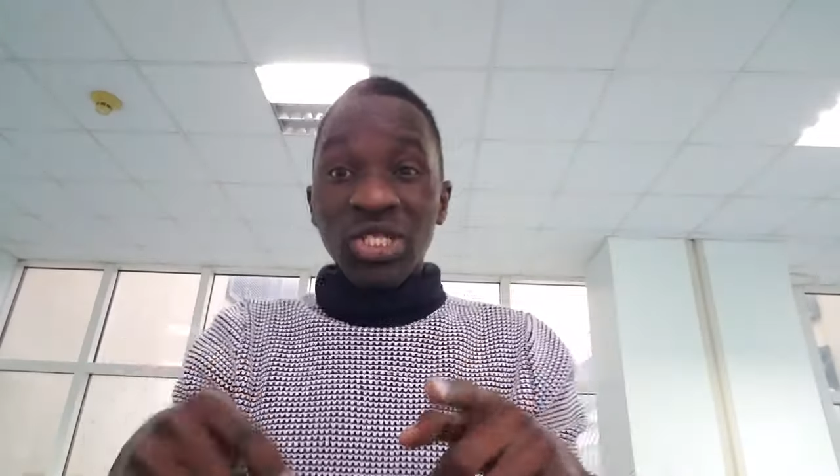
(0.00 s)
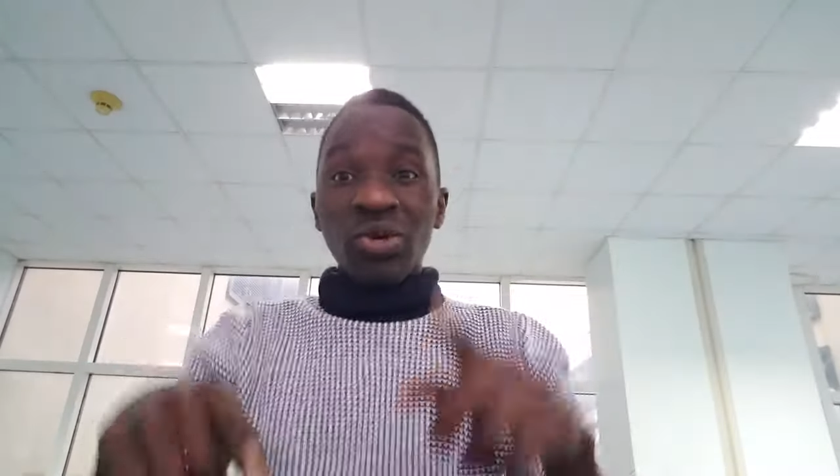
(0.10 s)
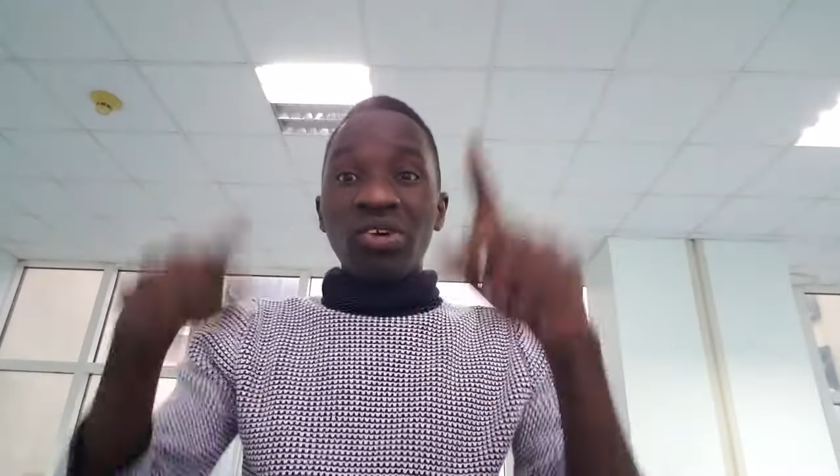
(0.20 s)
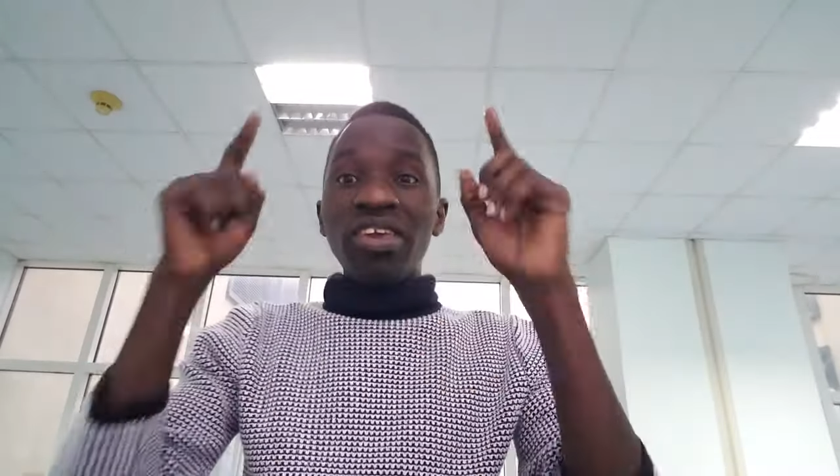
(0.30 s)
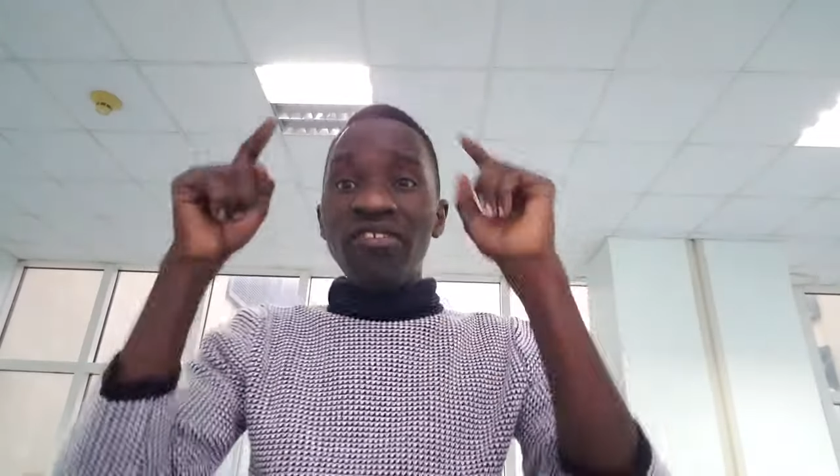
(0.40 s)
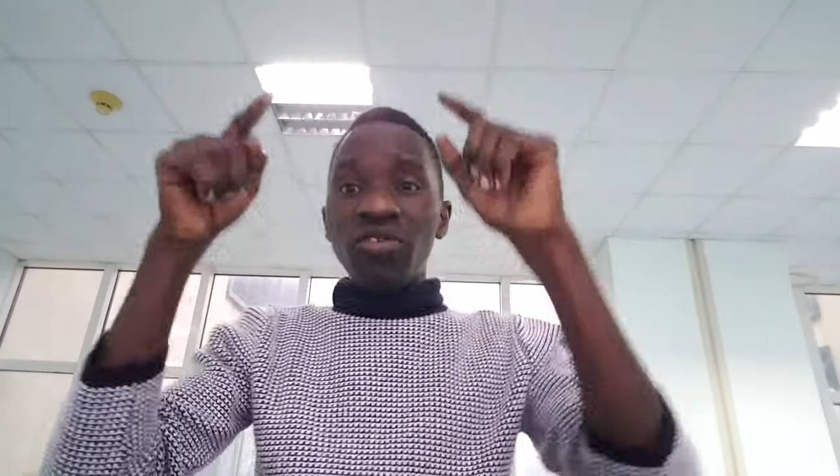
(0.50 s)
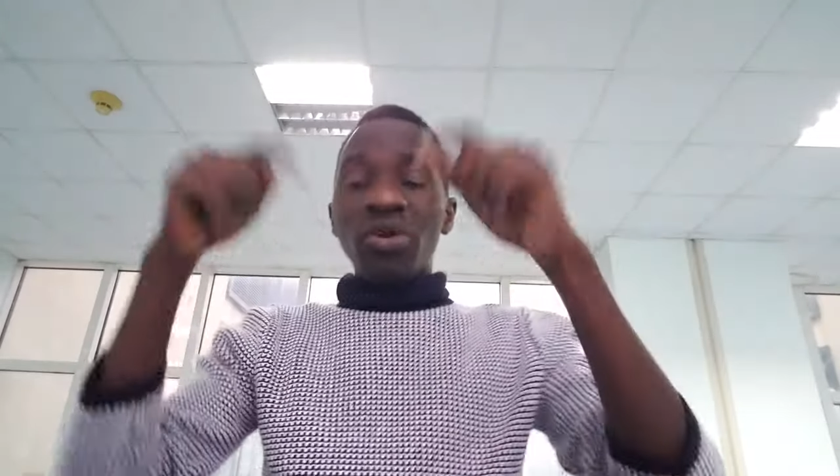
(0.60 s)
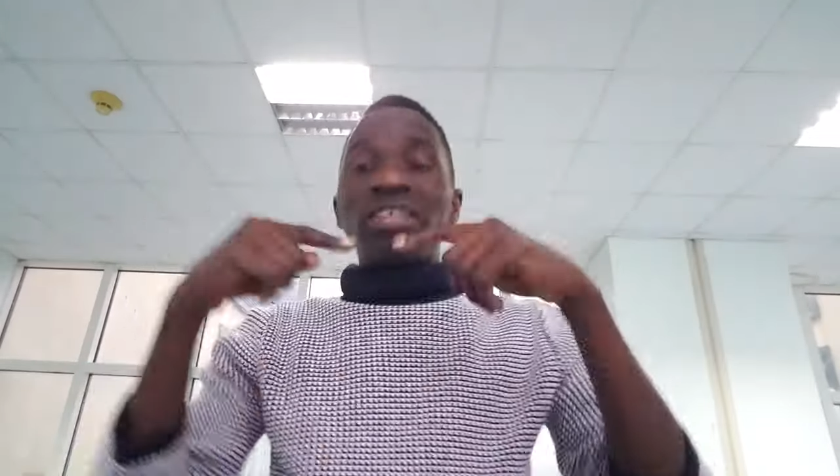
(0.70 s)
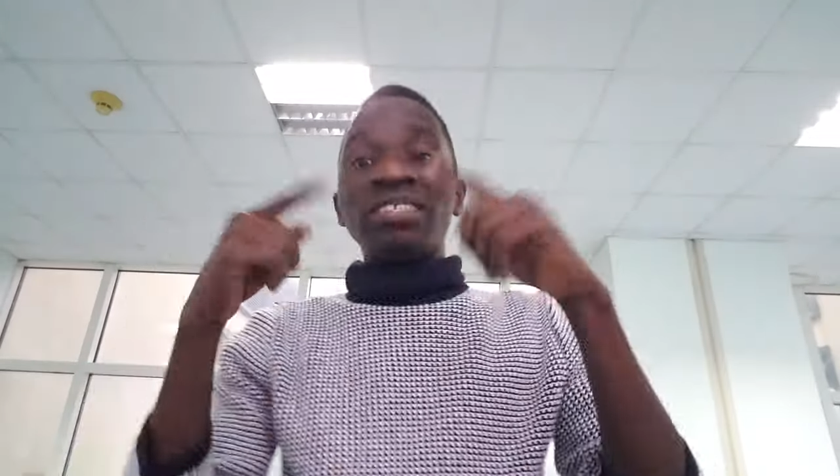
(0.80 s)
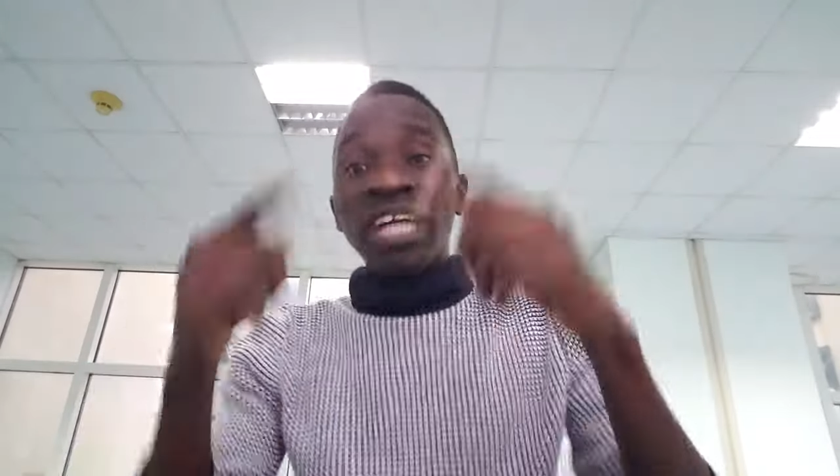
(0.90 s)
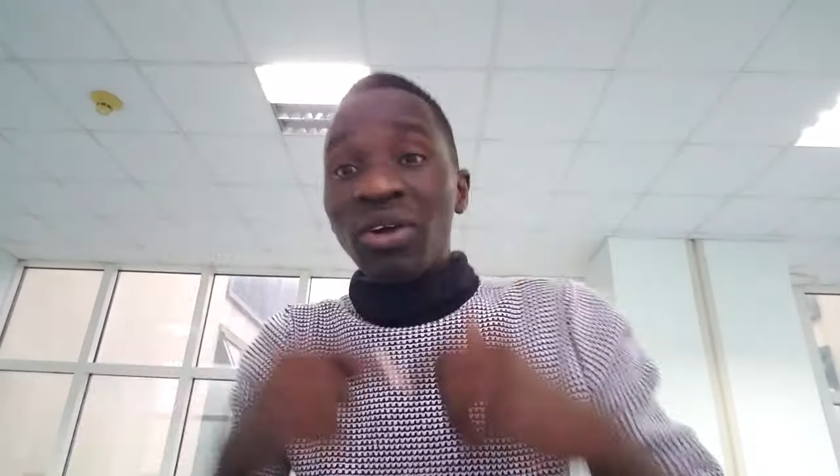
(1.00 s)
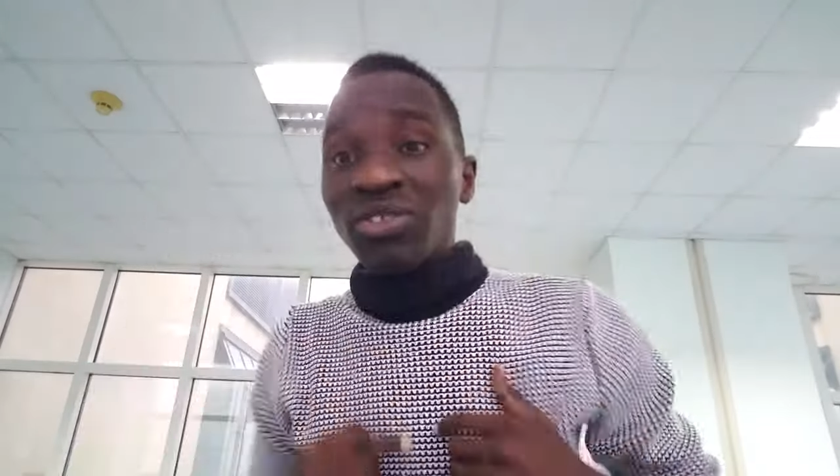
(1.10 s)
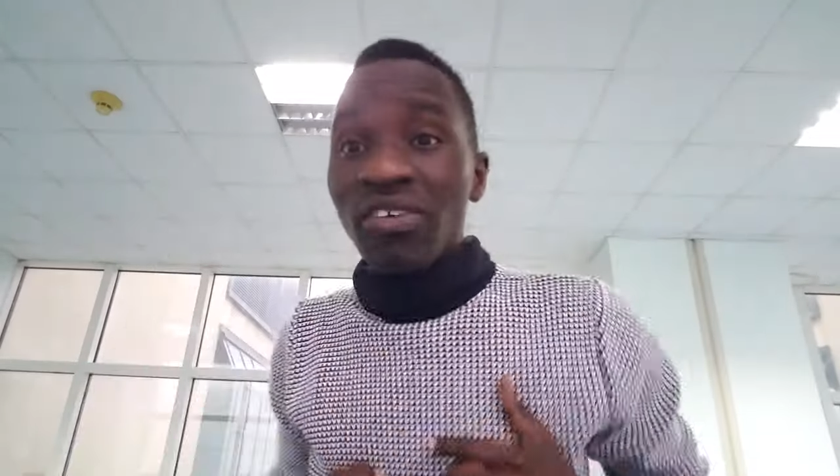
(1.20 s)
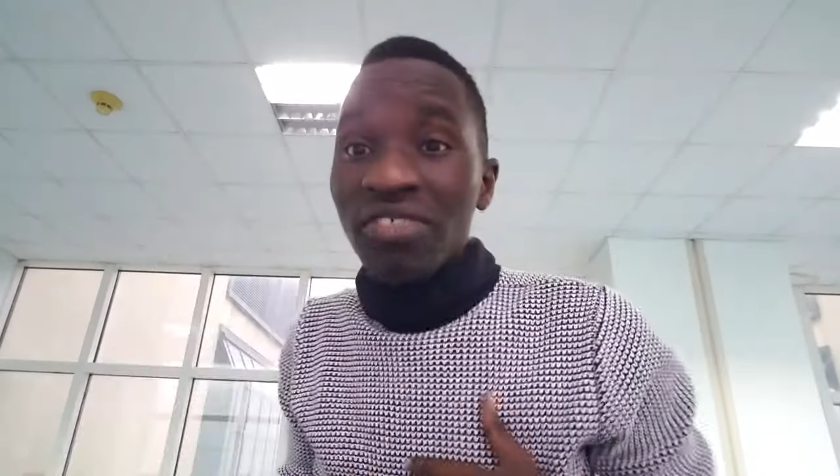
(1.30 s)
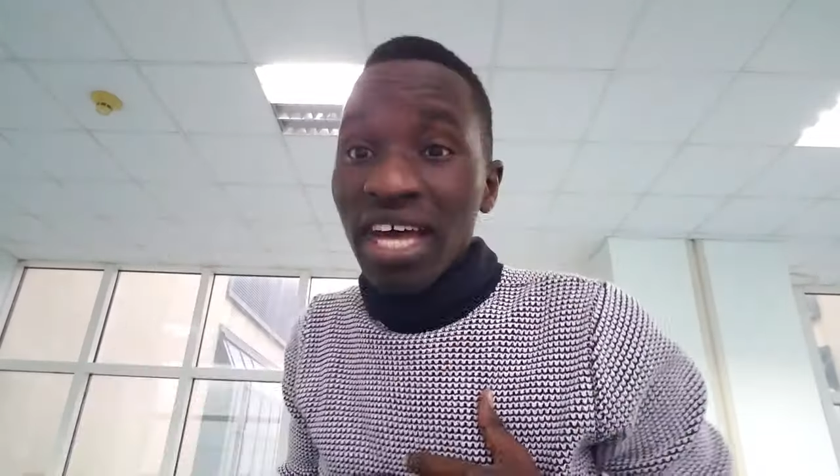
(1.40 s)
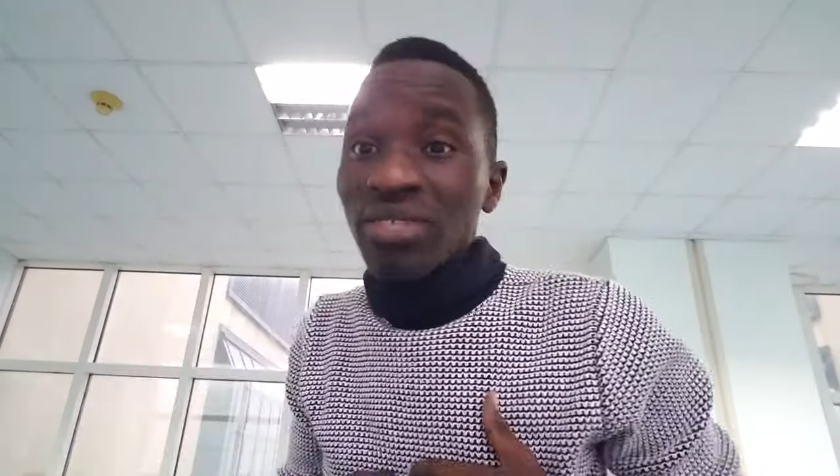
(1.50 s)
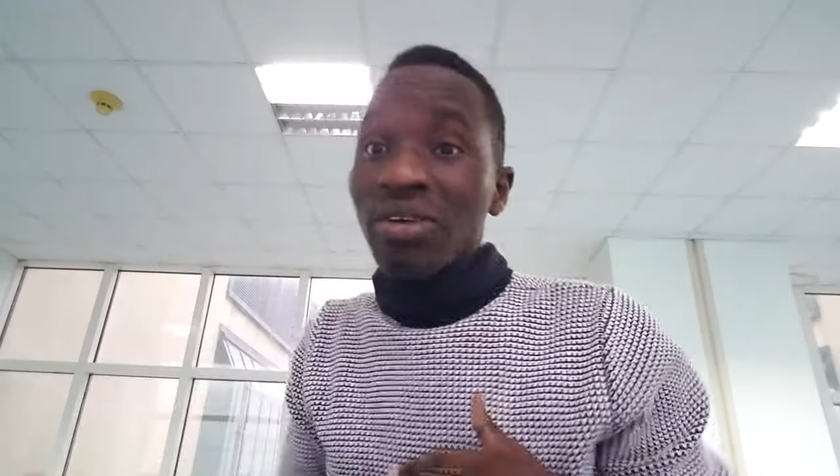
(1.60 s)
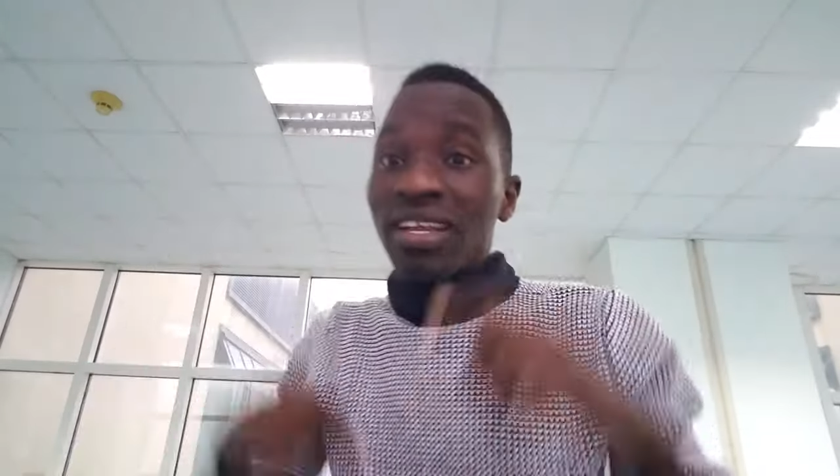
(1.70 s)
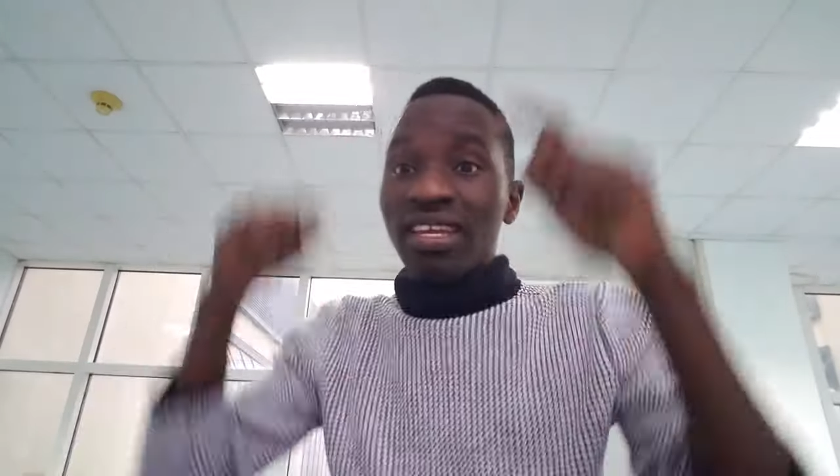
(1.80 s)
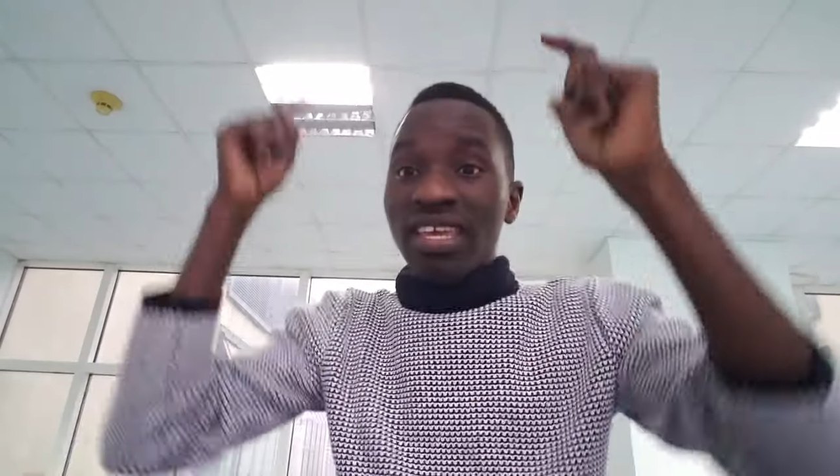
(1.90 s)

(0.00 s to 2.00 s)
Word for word: So if you're in doubt of that one,